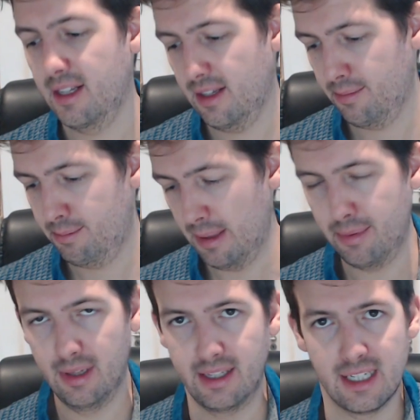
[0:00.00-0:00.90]

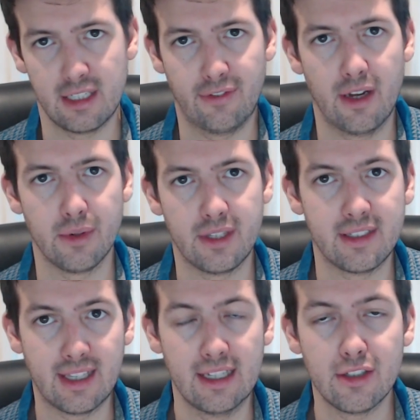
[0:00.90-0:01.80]
people identify with these
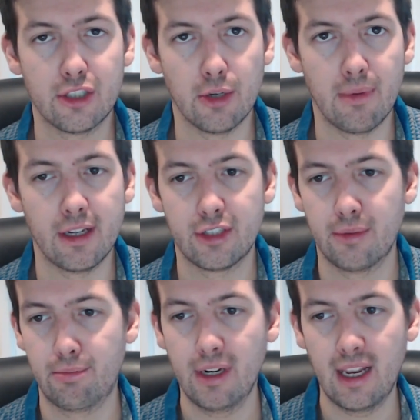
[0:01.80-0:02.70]
guilds so much. So
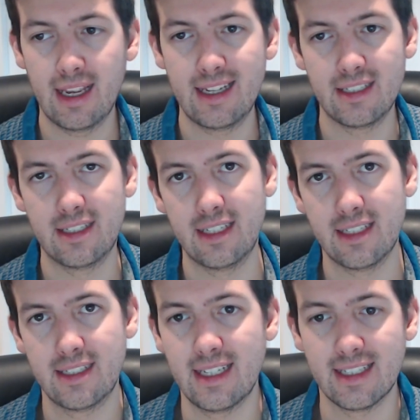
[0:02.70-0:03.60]
bringing it into
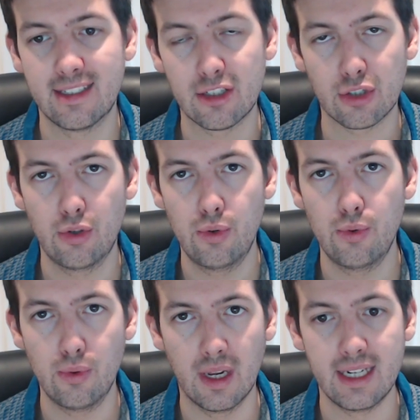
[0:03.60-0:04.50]
D&D is such a
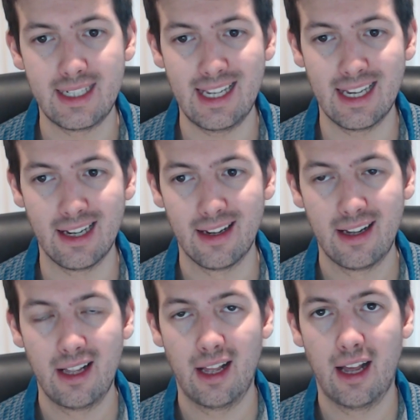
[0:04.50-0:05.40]
cool idea.
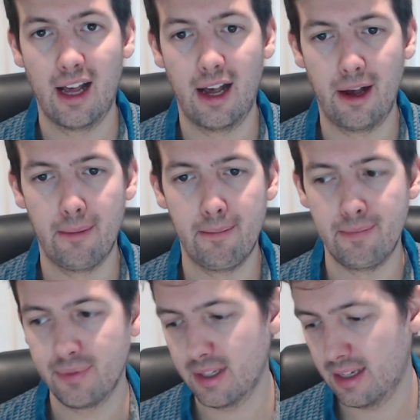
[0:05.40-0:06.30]

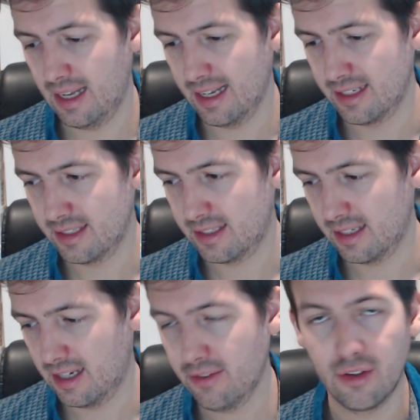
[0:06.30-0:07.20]
And
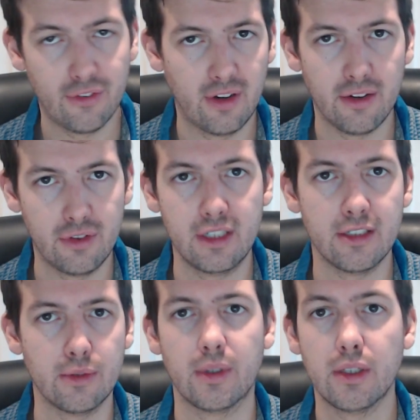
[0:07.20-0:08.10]
I've got 5
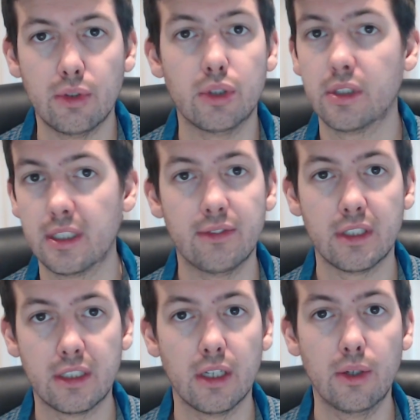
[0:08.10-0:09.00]
reasons why you should give it a
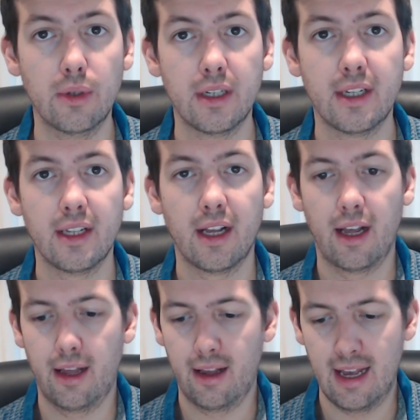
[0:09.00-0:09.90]
go.
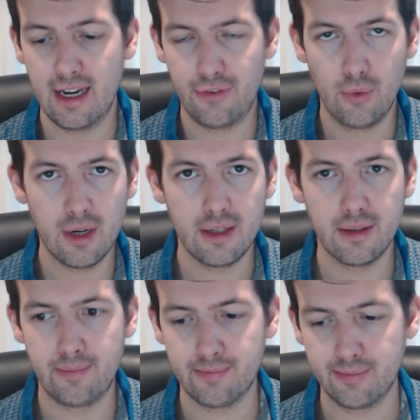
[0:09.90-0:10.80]
And if you want
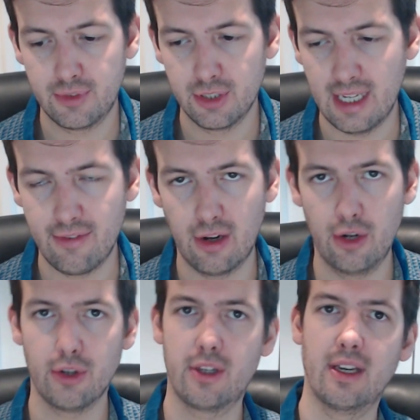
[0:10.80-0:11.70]
to just have a
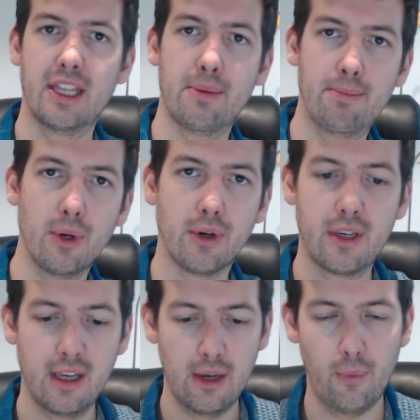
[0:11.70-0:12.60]
look at the book,
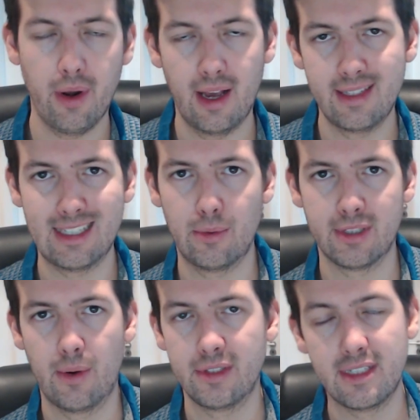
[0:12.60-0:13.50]
what I did was I
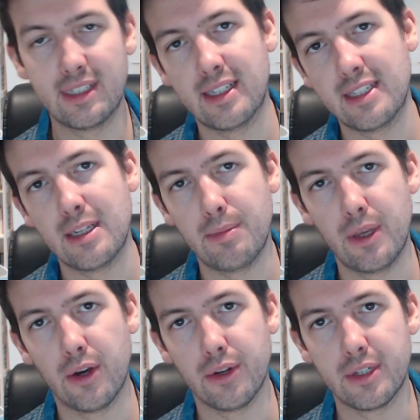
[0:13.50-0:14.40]
went to D&D
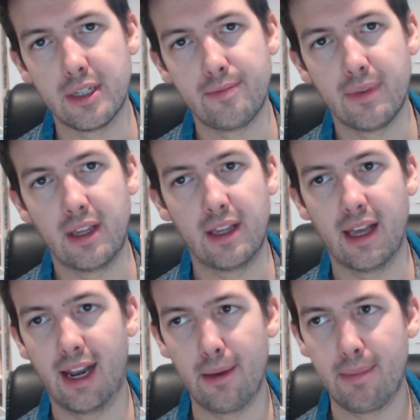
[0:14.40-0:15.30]
Beyond
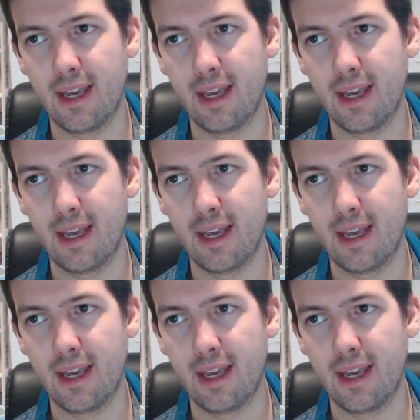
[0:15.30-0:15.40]
and I paid